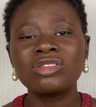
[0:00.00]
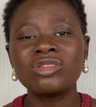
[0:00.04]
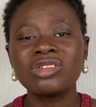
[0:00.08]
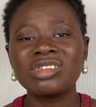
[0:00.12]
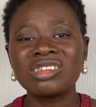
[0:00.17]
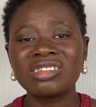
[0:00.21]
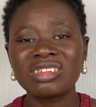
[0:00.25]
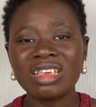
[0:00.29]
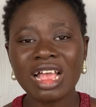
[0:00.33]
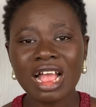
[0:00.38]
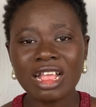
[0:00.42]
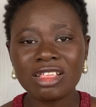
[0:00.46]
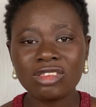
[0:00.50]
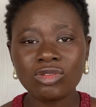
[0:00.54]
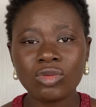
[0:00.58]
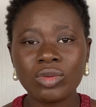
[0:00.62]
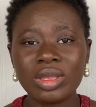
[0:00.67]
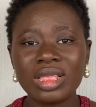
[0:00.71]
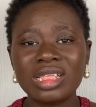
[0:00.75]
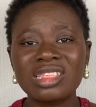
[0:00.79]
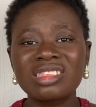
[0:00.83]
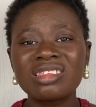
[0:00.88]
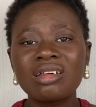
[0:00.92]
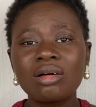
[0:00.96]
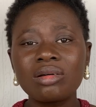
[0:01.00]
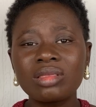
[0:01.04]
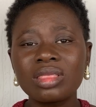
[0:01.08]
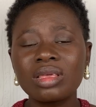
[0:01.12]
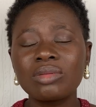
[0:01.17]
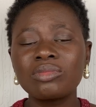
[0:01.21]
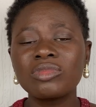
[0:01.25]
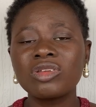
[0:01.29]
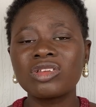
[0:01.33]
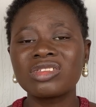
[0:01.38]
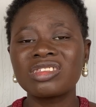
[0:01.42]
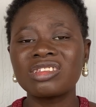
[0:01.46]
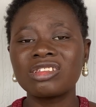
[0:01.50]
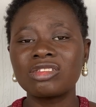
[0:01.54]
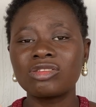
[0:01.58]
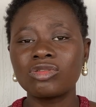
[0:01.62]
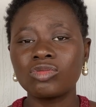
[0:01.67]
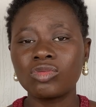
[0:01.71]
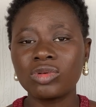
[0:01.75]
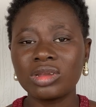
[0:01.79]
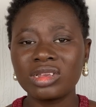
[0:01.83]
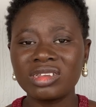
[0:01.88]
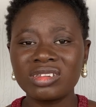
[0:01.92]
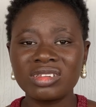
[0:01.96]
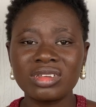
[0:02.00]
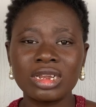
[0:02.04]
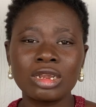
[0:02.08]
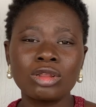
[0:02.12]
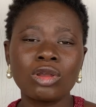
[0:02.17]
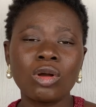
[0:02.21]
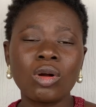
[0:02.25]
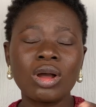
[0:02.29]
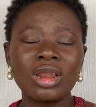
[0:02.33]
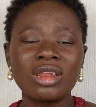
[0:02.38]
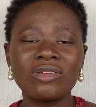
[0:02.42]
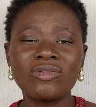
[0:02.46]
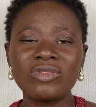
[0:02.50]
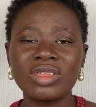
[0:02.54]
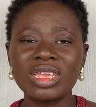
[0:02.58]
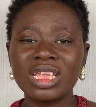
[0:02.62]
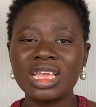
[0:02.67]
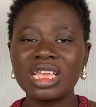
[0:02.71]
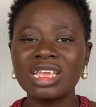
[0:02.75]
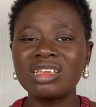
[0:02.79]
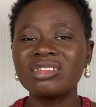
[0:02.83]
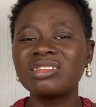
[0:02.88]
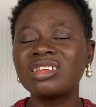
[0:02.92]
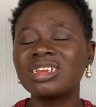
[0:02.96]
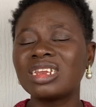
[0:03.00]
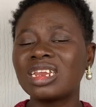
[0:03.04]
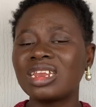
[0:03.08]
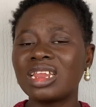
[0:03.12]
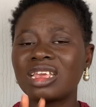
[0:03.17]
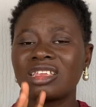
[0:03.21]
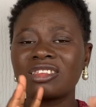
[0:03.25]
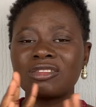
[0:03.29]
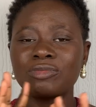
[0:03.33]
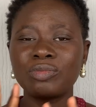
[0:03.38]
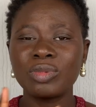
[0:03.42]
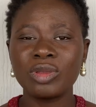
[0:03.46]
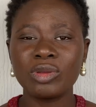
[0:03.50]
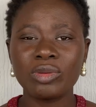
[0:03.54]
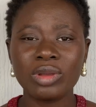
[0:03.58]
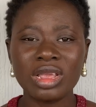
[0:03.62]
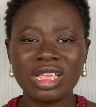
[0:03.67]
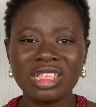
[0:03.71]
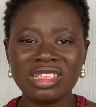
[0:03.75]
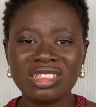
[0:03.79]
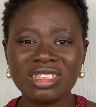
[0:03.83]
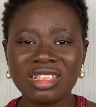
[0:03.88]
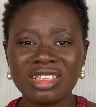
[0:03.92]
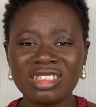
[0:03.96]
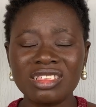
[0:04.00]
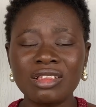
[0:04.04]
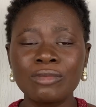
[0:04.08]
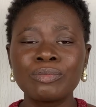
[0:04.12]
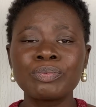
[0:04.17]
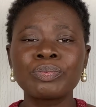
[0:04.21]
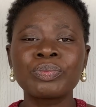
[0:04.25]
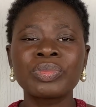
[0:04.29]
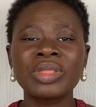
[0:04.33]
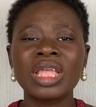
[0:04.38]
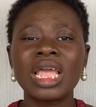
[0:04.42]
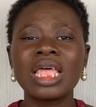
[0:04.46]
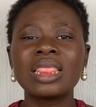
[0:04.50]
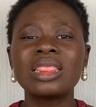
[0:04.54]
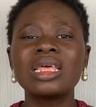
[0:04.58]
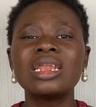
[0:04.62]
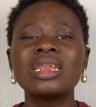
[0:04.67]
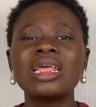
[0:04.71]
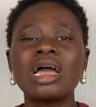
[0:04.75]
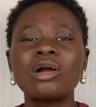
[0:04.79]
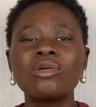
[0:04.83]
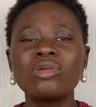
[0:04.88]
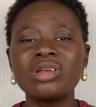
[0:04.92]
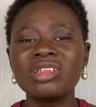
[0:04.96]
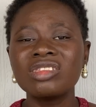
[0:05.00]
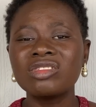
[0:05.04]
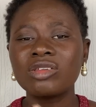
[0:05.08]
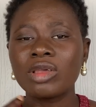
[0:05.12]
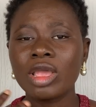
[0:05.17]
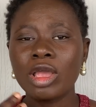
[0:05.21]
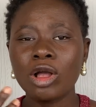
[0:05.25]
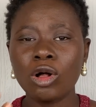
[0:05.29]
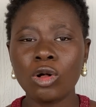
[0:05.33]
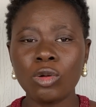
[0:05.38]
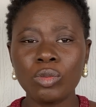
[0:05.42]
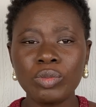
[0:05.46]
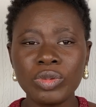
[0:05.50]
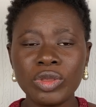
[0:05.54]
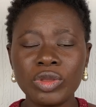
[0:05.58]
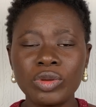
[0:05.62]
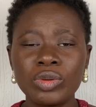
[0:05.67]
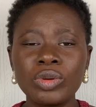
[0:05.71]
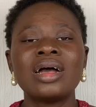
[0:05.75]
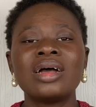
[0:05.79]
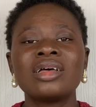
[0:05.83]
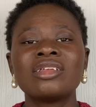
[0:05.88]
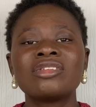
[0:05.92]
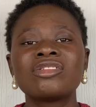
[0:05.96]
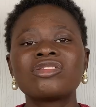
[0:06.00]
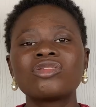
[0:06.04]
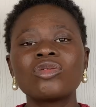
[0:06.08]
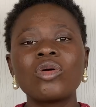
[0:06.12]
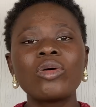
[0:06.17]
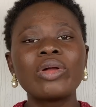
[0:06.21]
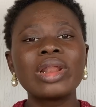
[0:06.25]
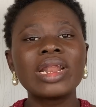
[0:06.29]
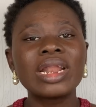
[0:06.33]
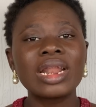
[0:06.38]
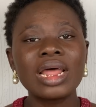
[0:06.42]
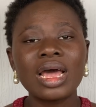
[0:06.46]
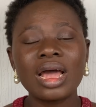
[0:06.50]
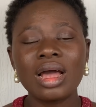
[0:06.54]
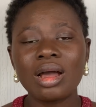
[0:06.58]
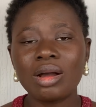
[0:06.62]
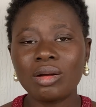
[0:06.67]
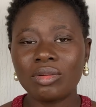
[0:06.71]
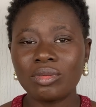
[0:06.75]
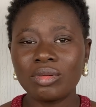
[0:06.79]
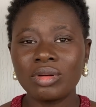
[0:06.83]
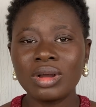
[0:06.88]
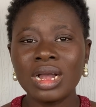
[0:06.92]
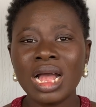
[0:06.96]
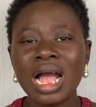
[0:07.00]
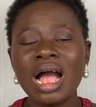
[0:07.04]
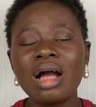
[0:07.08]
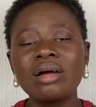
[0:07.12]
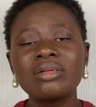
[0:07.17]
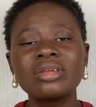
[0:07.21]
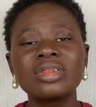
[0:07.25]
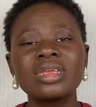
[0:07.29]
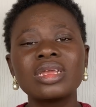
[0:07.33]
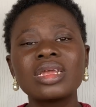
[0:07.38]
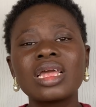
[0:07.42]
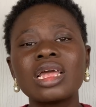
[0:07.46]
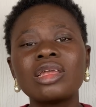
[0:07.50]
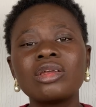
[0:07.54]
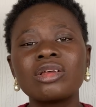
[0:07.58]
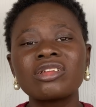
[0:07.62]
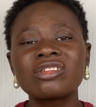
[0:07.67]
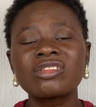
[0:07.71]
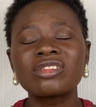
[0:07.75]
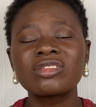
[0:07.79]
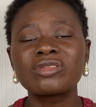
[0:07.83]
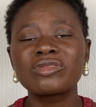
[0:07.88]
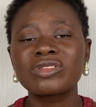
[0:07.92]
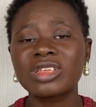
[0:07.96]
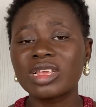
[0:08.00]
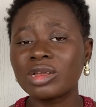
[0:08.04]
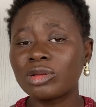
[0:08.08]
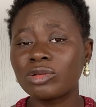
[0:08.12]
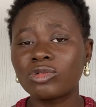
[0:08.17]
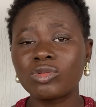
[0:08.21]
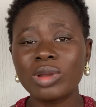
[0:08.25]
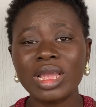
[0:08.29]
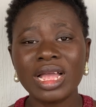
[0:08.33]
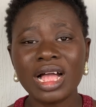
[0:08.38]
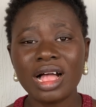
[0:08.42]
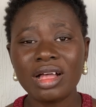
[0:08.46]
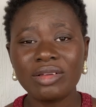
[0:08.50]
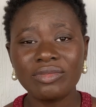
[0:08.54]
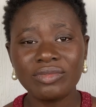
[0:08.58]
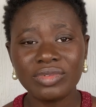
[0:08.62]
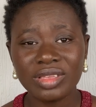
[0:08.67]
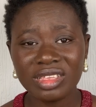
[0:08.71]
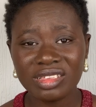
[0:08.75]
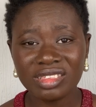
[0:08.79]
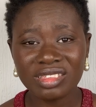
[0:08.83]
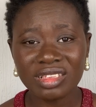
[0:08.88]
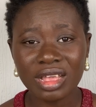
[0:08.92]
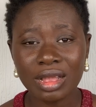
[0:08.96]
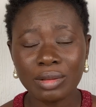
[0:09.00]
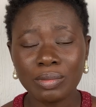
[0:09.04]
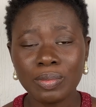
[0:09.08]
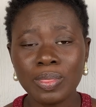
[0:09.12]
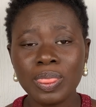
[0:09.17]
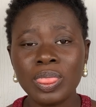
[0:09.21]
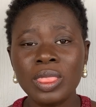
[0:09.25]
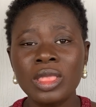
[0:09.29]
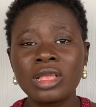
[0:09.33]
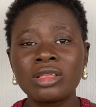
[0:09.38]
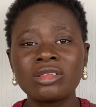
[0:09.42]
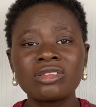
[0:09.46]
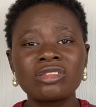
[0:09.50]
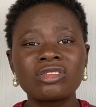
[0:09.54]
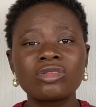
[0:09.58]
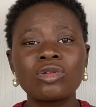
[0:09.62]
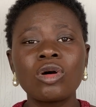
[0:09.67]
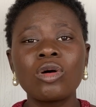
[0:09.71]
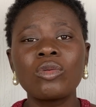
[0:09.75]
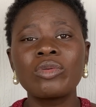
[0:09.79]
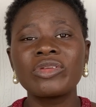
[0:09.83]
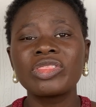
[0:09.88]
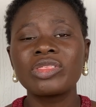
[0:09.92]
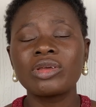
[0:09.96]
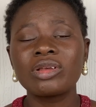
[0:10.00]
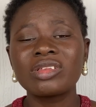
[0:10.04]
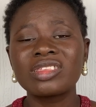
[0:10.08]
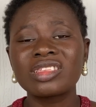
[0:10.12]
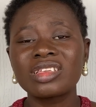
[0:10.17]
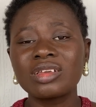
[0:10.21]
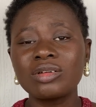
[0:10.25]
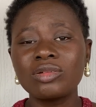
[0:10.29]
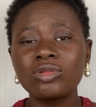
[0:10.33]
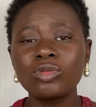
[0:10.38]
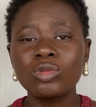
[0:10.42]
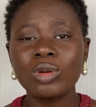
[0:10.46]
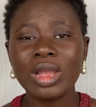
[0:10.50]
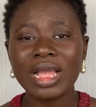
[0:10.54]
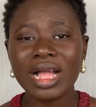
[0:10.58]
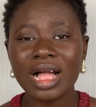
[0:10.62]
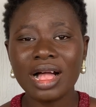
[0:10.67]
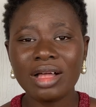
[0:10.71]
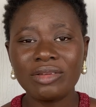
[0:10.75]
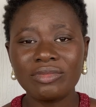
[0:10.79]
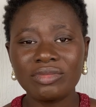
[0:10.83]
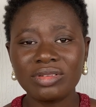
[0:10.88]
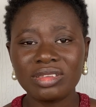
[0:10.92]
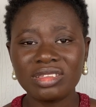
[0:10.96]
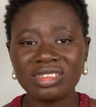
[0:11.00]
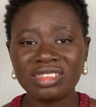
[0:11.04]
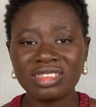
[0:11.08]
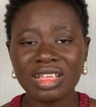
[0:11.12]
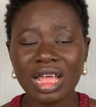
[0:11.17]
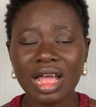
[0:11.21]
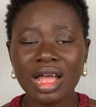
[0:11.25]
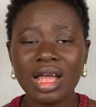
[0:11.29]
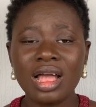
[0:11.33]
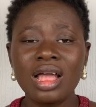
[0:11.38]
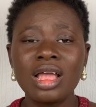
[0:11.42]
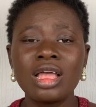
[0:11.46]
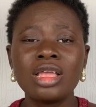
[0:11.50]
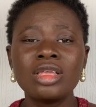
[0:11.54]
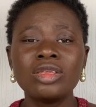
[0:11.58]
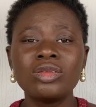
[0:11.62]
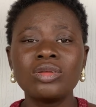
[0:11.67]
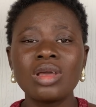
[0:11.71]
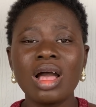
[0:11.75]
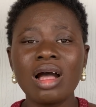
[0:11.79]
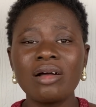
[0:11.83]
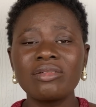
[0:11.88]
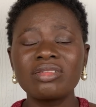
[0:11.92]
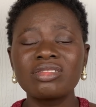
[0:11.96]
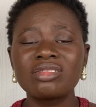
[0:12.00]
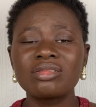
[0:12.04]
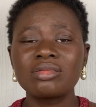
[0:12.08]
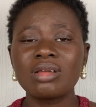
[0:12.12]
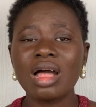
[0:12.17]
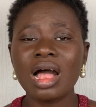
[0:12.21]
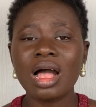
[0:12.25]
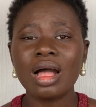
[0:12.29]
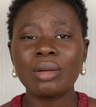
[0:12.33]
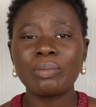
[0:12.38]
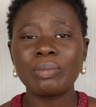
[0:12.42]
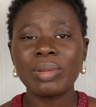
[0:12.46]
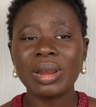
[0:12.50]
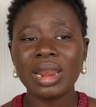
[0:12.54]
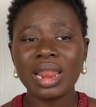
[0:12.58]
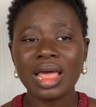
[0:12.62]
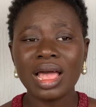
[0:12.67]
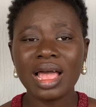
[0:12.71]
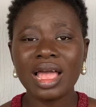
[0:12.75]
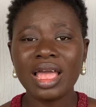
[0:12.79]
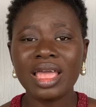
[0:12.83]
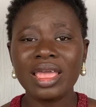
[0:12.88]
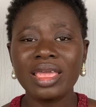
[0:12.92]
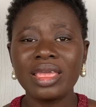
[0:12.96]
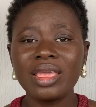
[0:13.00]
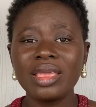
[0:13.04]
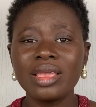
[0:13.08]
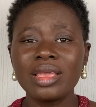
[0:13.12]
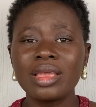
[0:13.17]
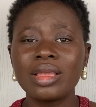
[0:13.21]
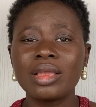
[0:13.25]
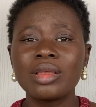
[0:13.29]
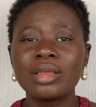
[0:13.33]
to chat with, tell them your situation, your qualification and experiences, and then they are going to help you. So now, how do you get your skilled worker visa? So with your skilled worker visa, you have to apply